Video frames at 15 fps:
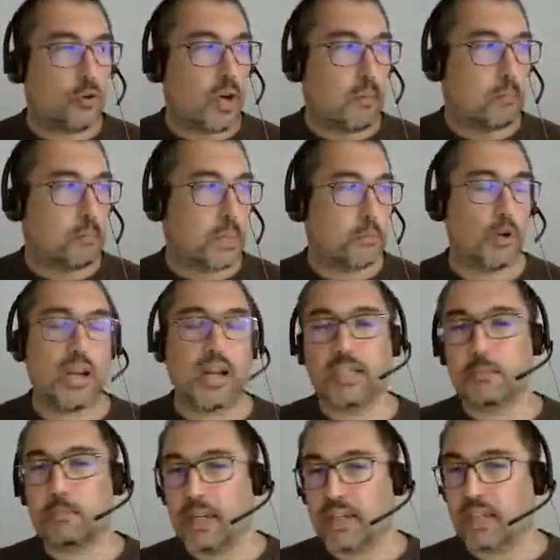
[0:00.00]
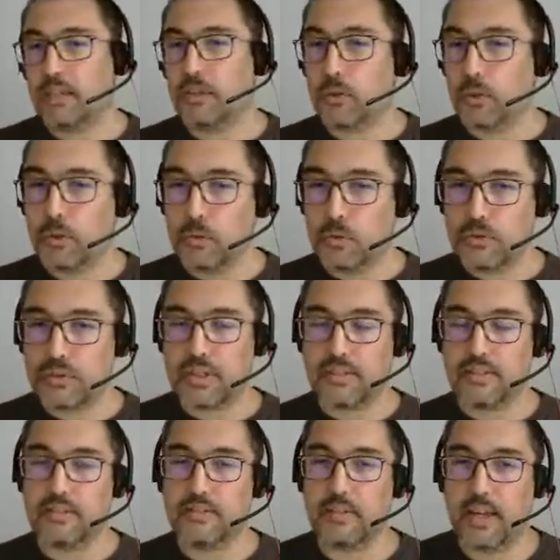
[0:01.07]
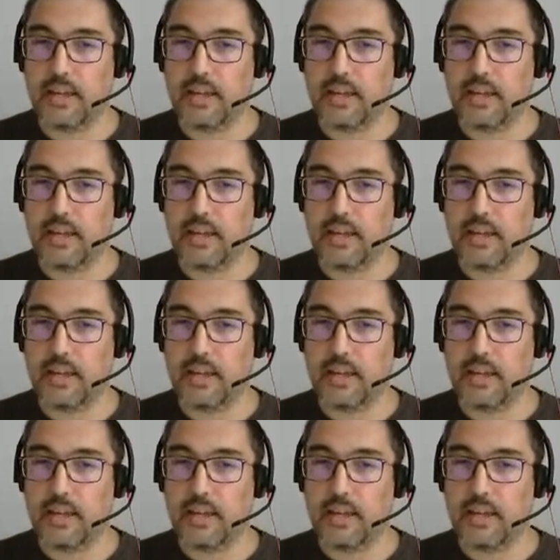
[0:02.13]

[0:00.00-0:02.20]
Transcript: and people are expected to use an,